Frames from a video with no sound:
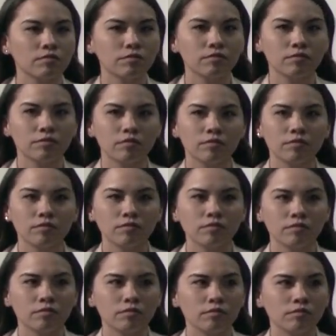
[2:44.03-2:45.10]

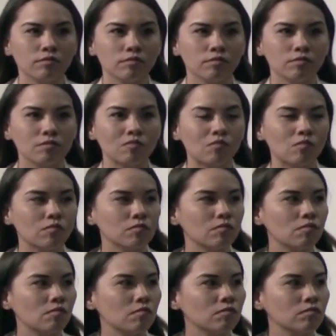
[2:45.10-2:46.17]

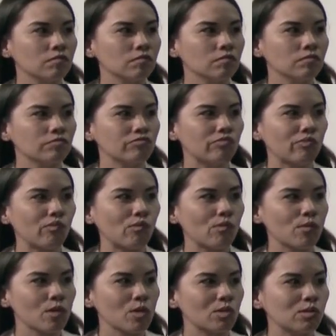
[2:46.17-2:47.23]

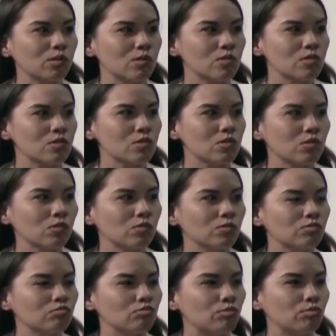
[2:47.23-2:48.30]

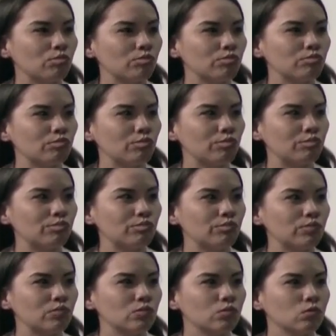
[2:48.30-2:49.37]

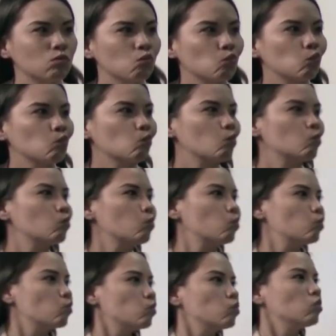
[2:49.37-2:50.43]

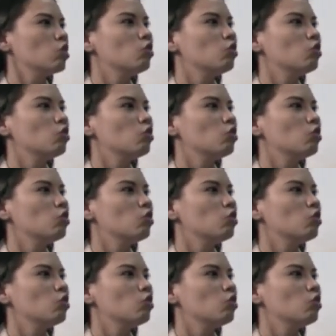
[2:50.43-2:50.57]
(silent)